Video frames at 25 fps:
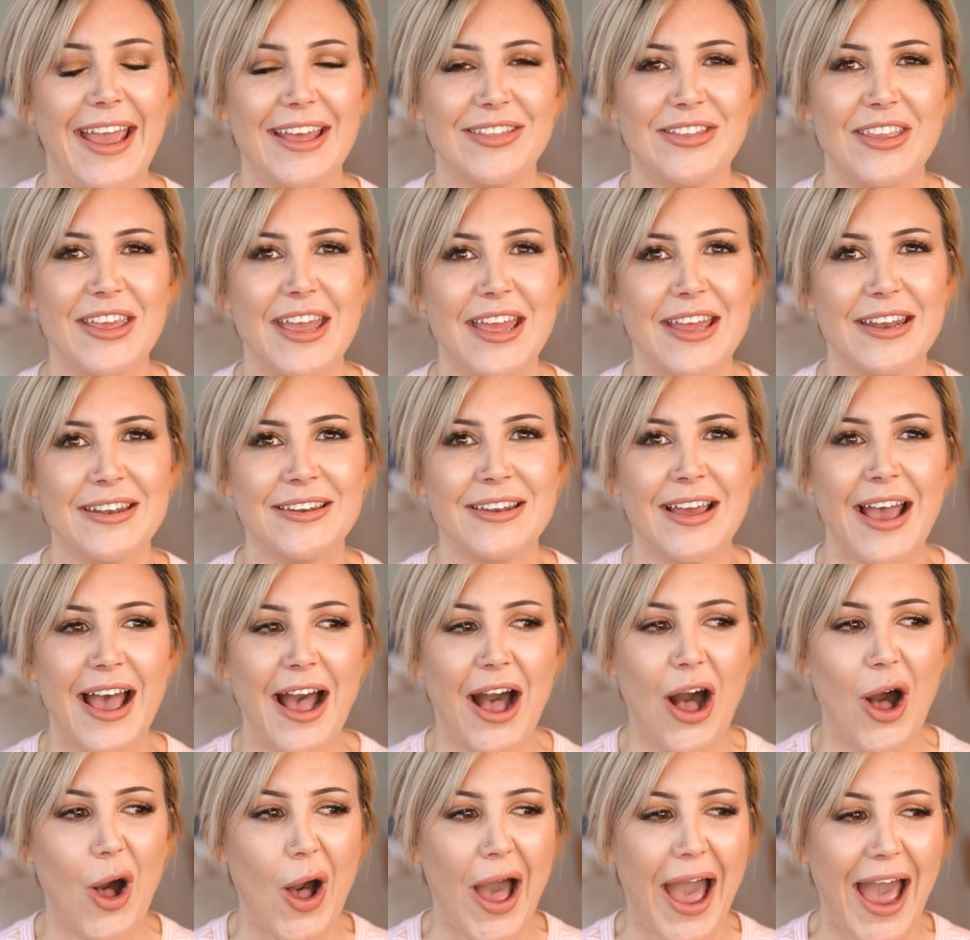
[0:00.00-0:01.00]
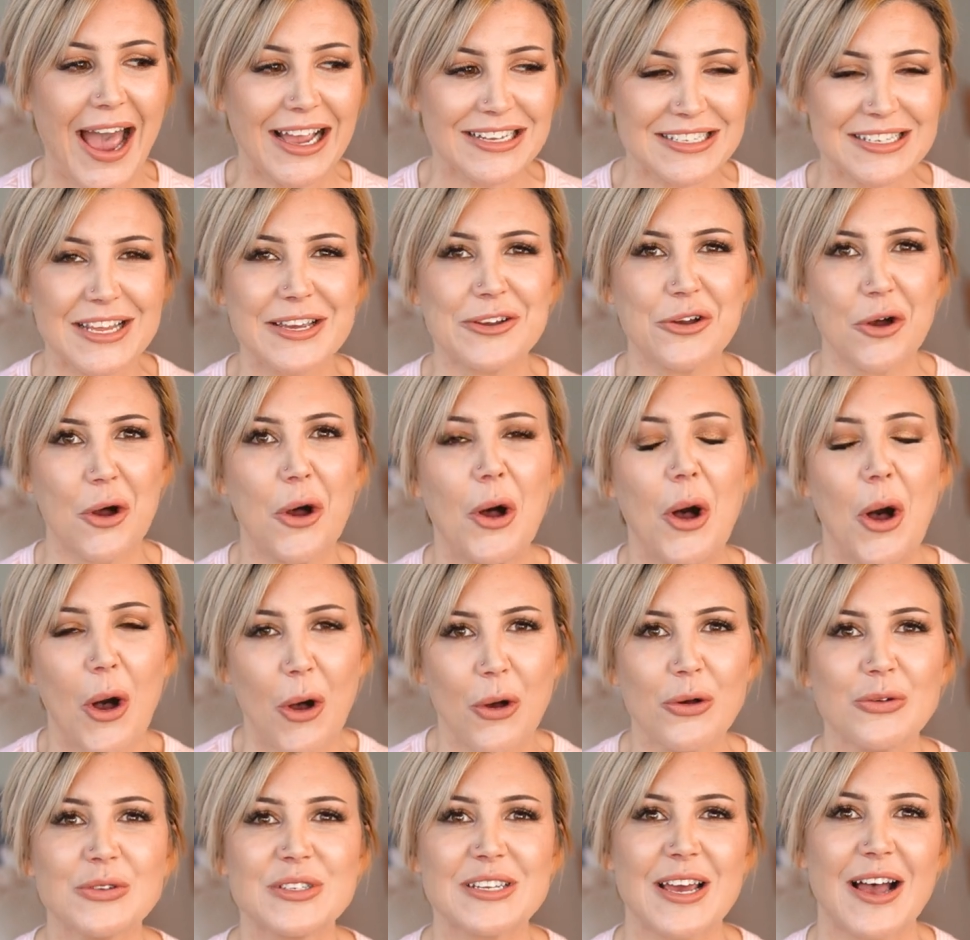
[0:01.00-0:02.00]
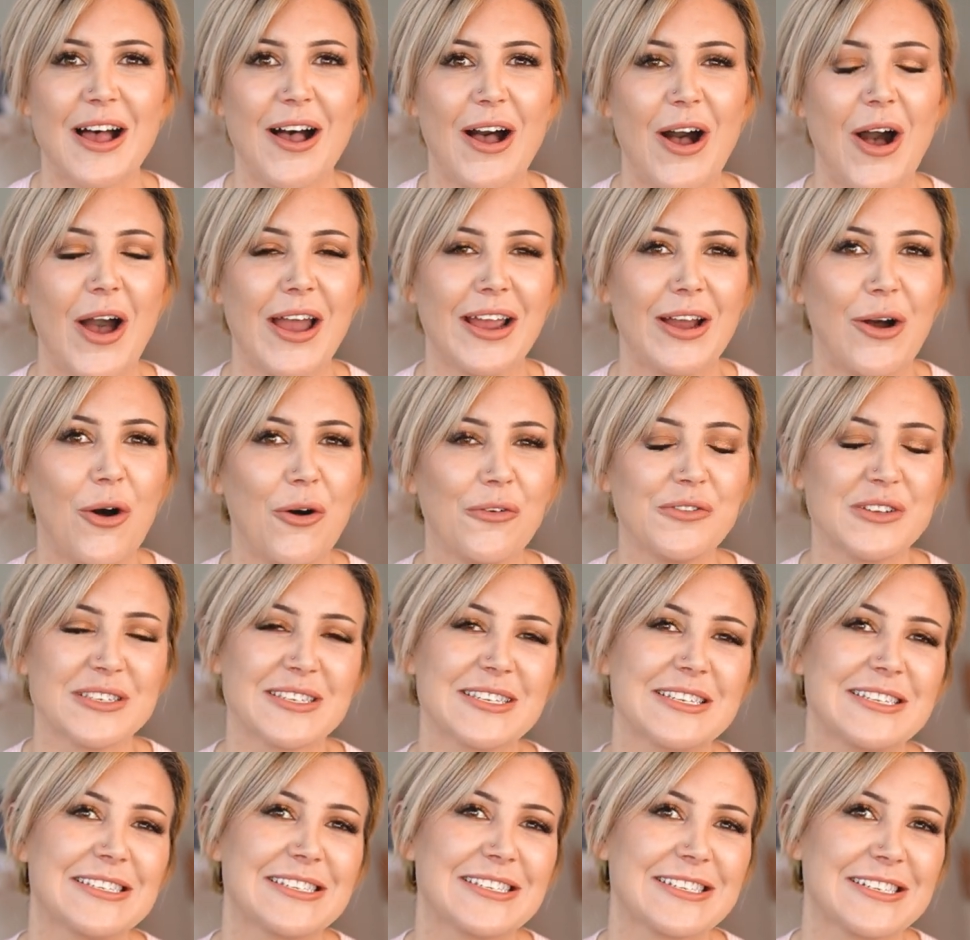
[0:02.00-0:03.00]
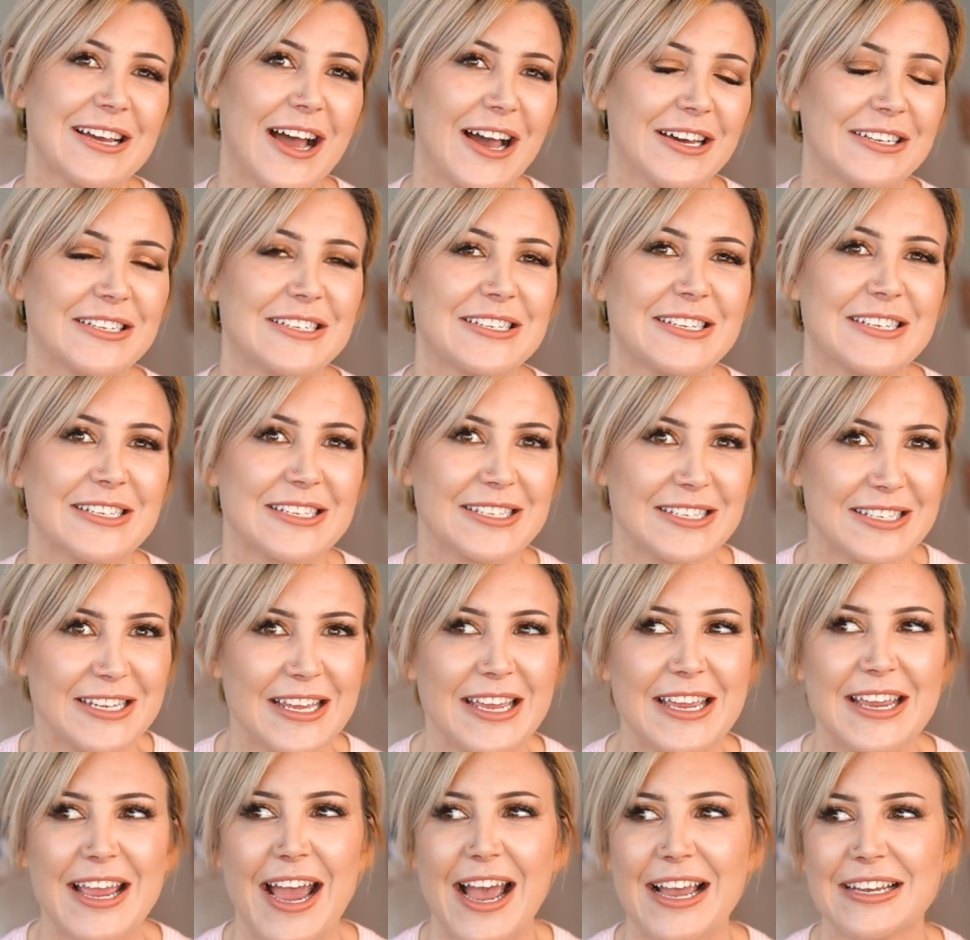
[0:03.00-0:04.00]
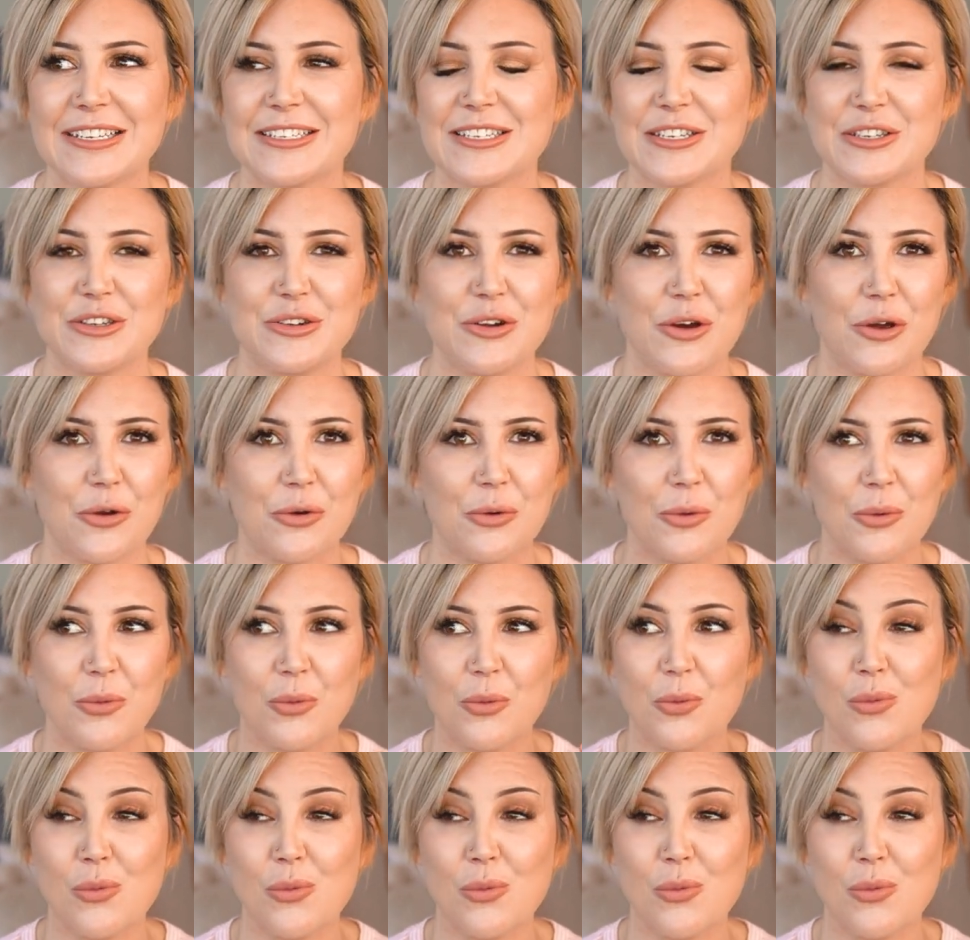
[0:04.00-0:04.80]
And then as I got older, I obviously started to see, as you know,